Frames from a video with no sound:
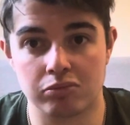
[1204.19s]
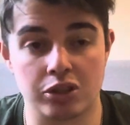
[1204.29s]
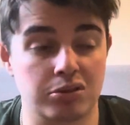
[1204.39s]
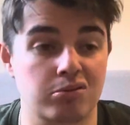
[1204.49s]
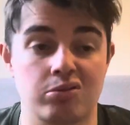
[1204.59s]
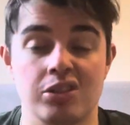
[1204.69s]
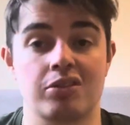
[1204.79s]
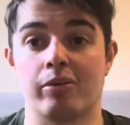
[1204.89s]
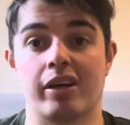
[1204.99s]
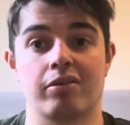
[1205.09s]
Just
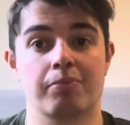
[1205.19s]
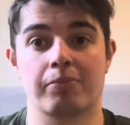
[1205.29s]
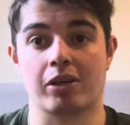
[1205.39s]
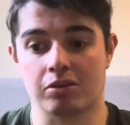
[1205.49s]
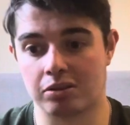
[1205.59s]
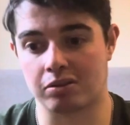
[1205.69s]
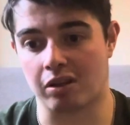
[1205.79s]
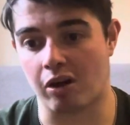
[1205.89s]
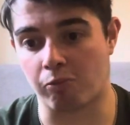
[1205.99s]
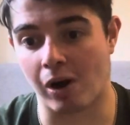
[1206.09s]
do it, because
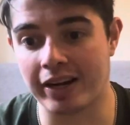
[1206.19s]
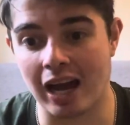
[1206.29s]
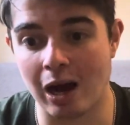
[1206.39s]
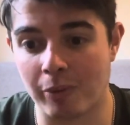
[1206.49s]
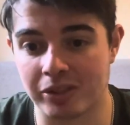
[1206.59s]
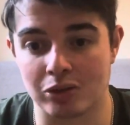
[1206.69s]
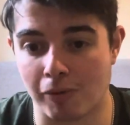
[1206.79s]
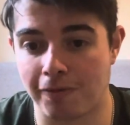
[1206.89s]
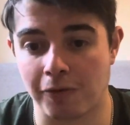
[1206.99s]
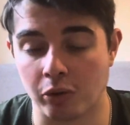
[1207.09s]
right now it's
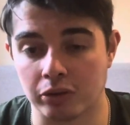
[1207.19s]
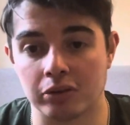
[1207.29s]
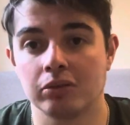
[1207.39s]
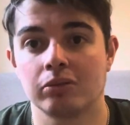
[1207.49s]
not fun.